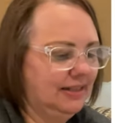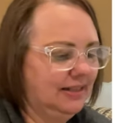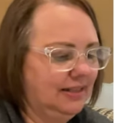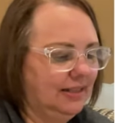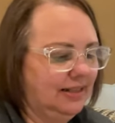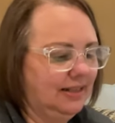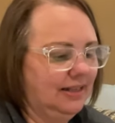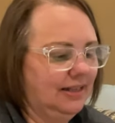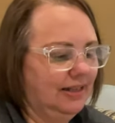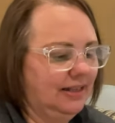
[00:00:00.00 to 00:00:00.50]

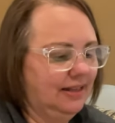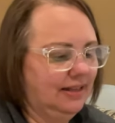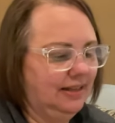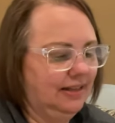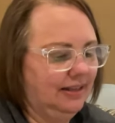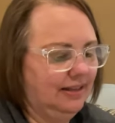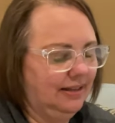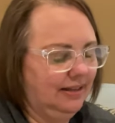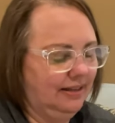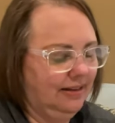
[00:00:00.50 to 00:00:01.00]

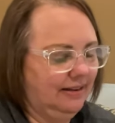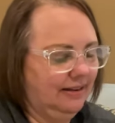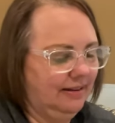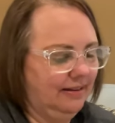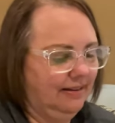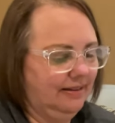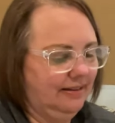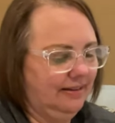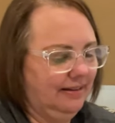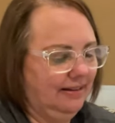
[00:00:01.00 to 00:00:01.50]

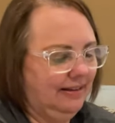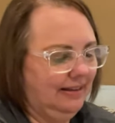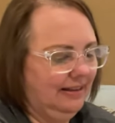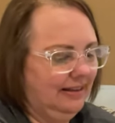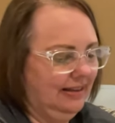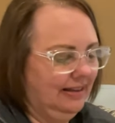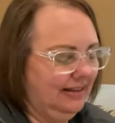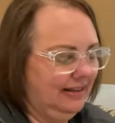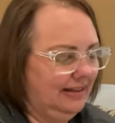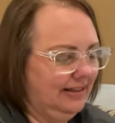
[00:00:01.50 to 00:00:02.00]

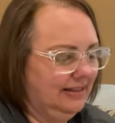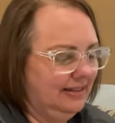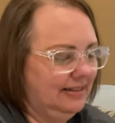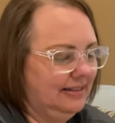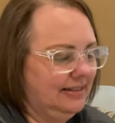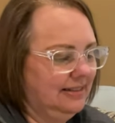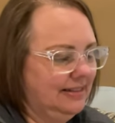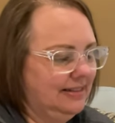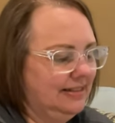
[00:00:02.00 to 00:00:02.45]
Nothing is said.